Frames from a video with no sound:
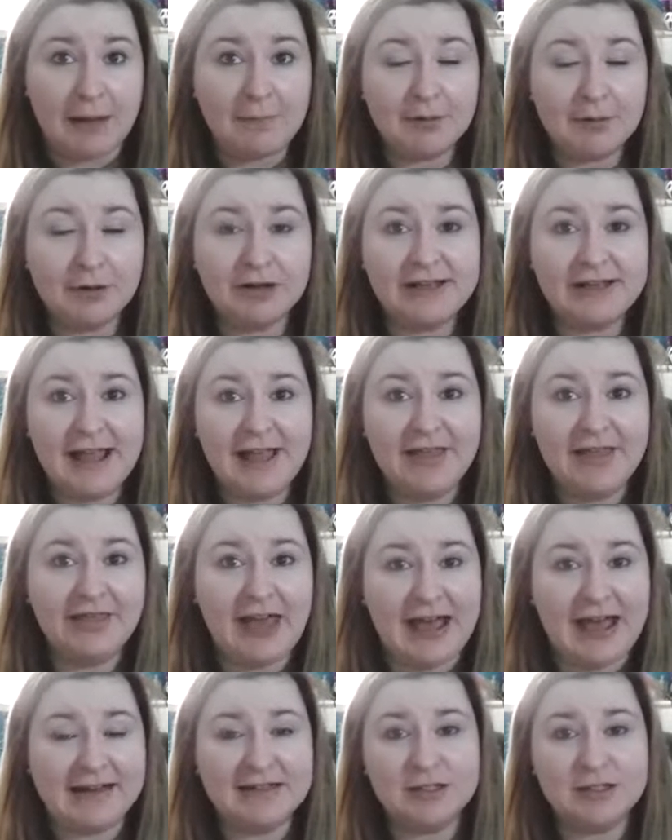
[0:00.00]
property,
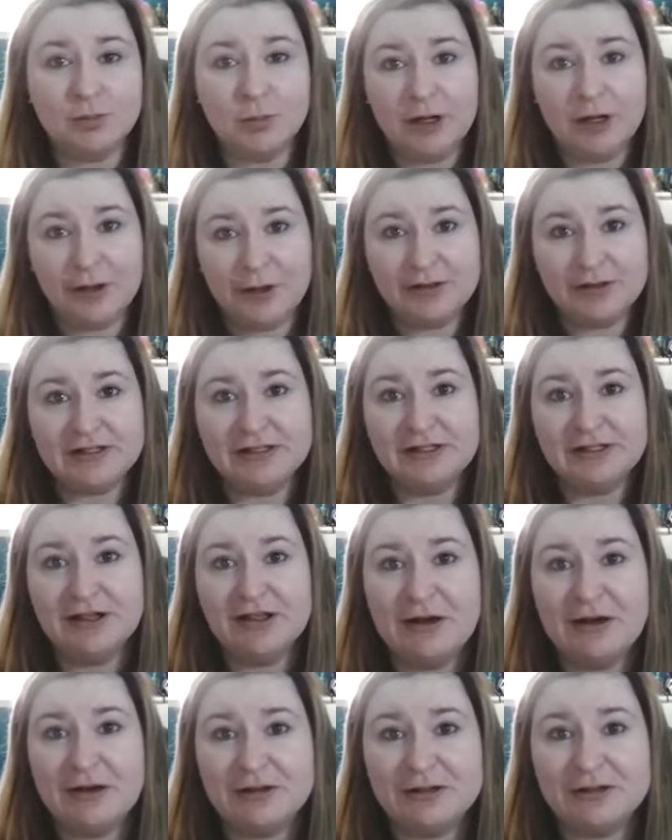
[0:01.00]
and that is what
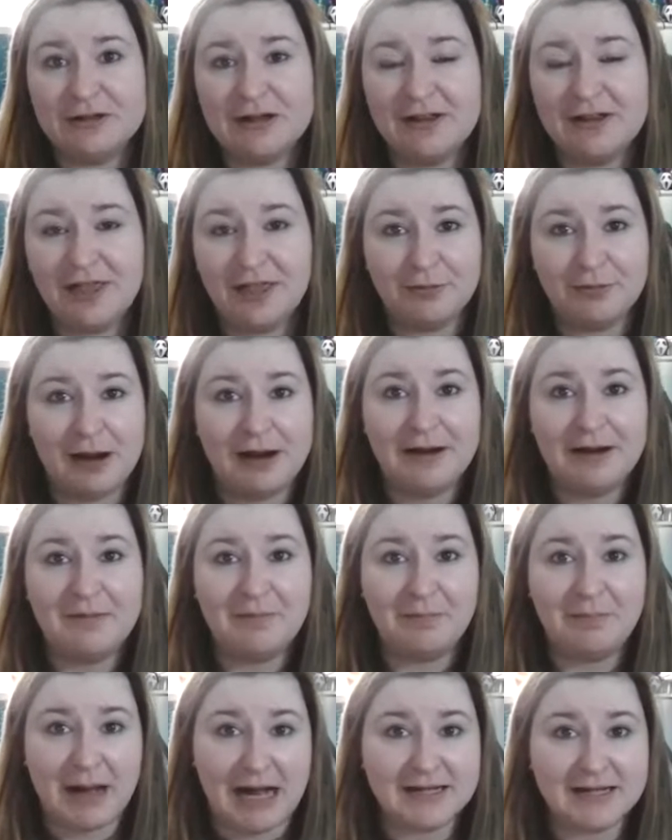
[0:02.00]
goes into those
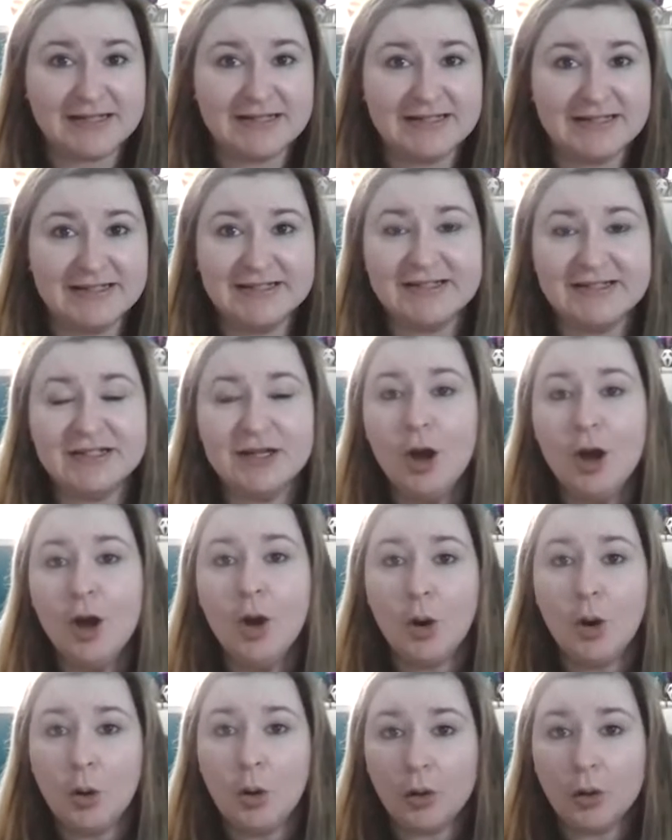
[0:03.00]
ThredUp
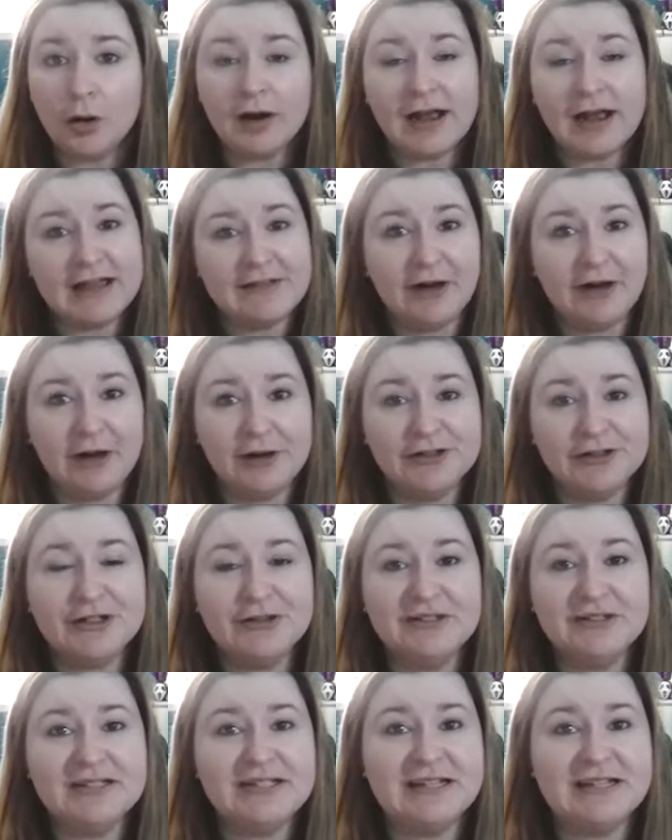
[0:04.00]
boxes. Or I have
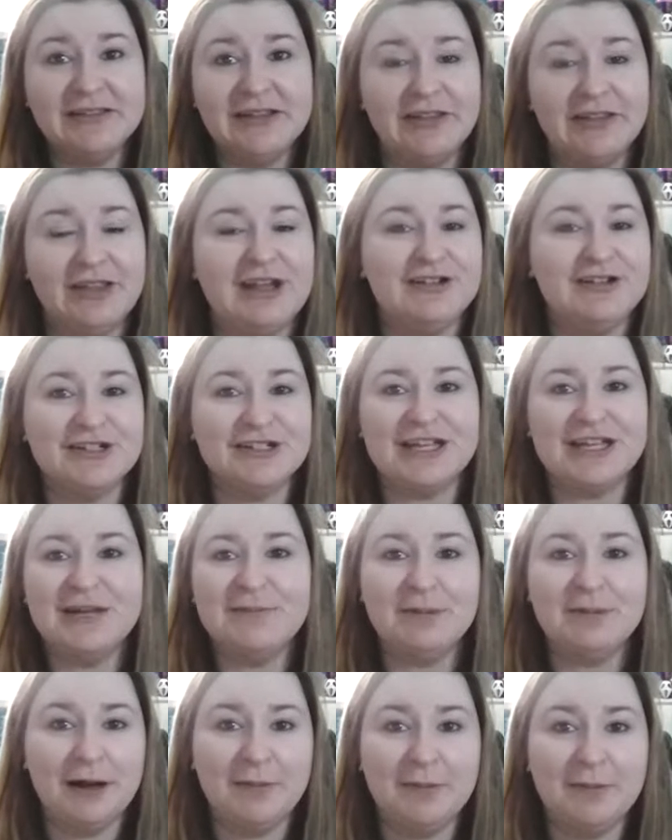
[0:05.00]
also seen that they
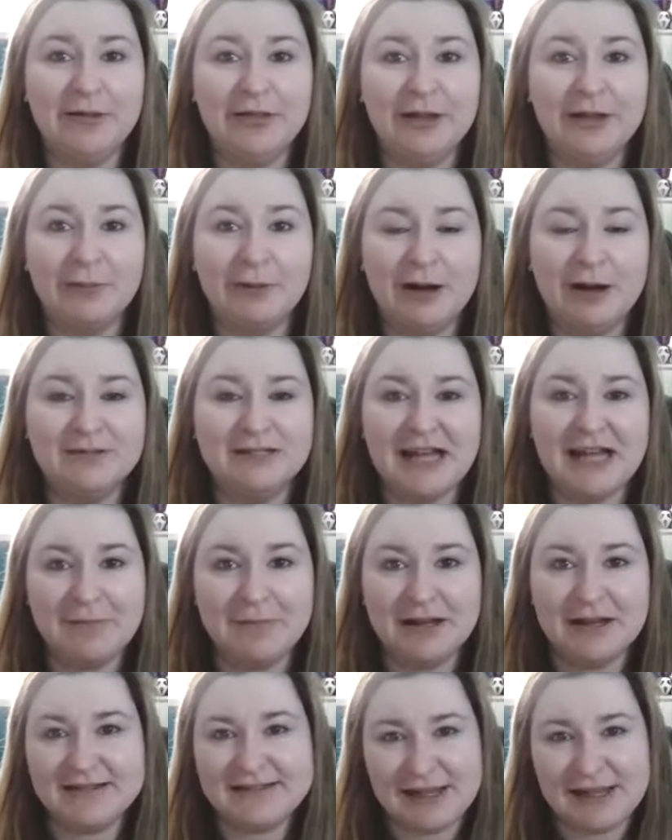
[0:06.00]
just keep it up on their
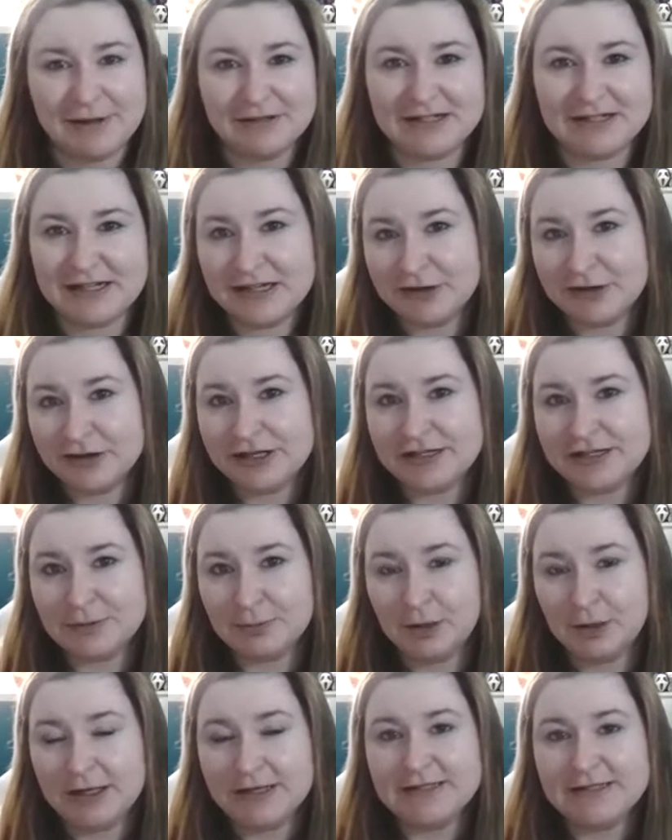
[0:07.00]
website, because I was
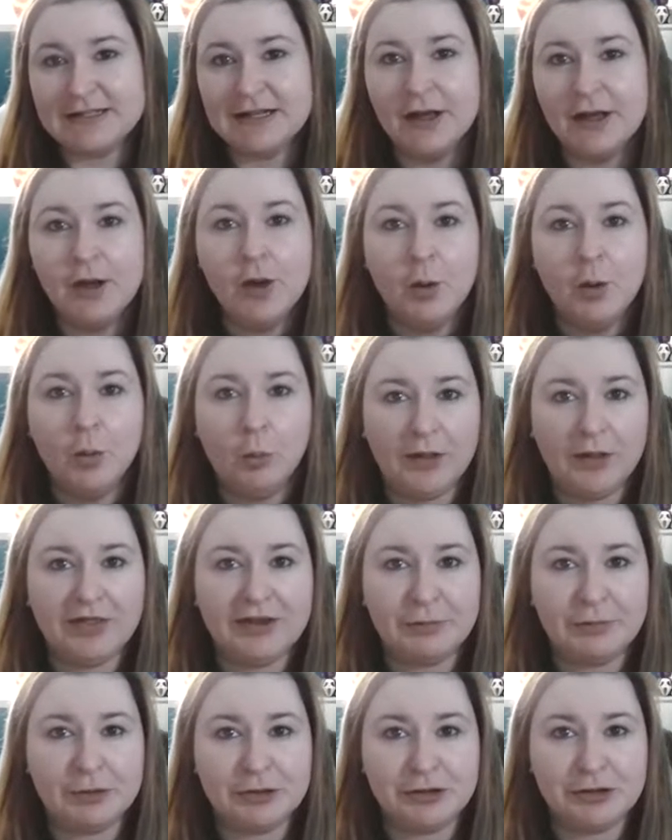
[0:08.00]
curious once
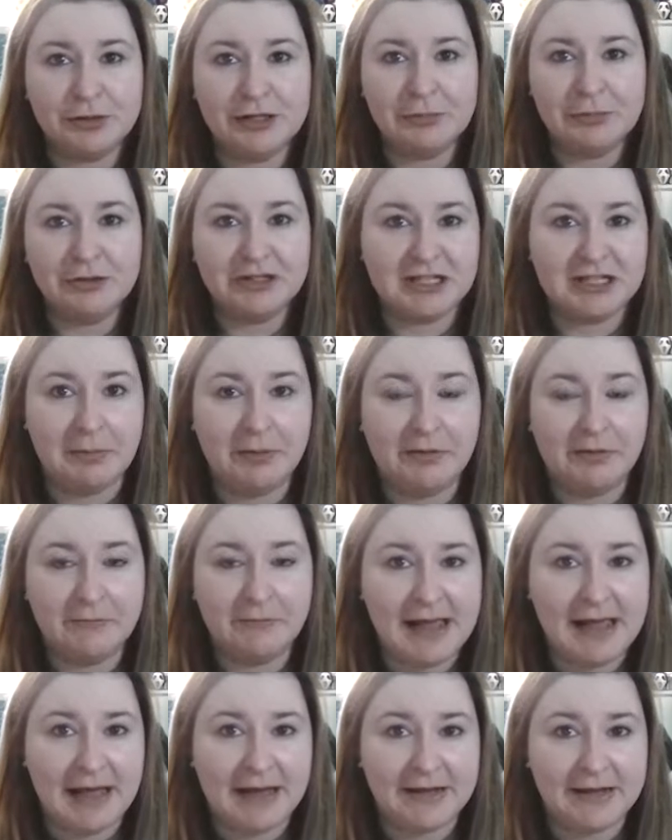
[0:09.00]
what they were doing with
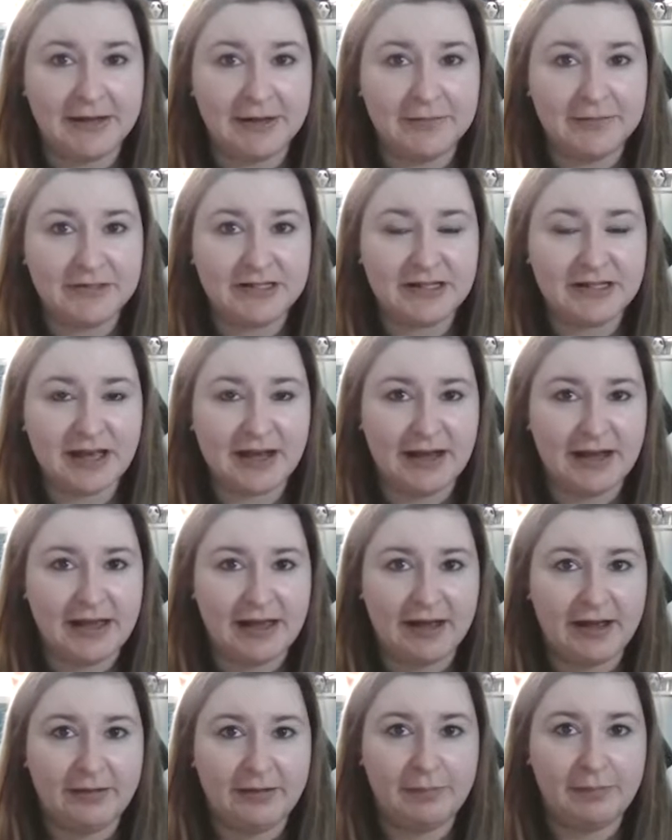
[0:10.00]
some of my items
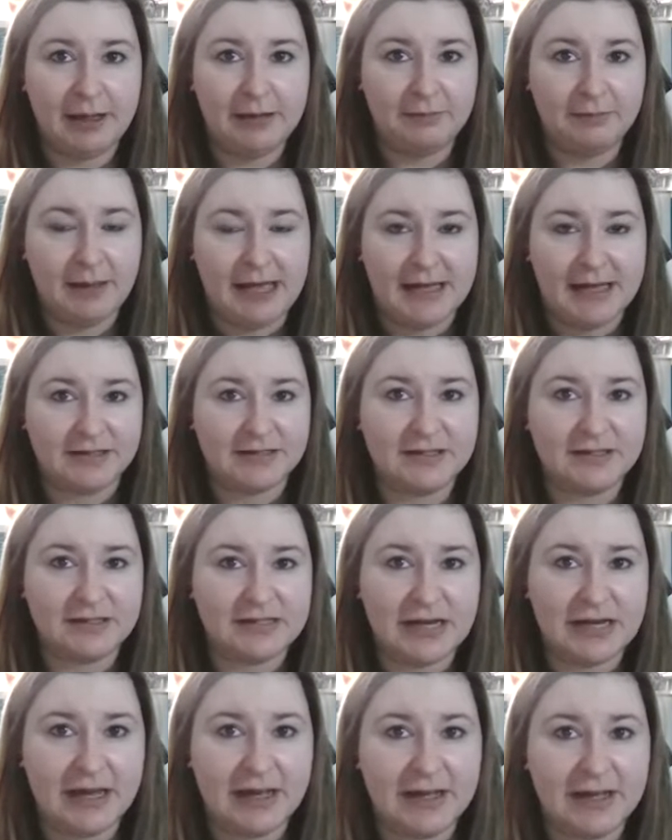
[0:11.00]
that had been
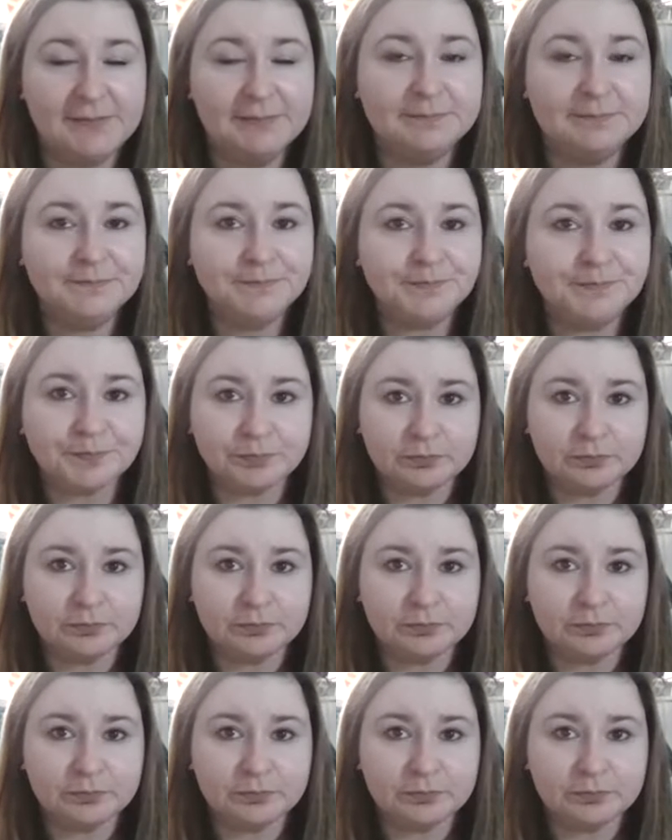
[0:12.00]
past the time,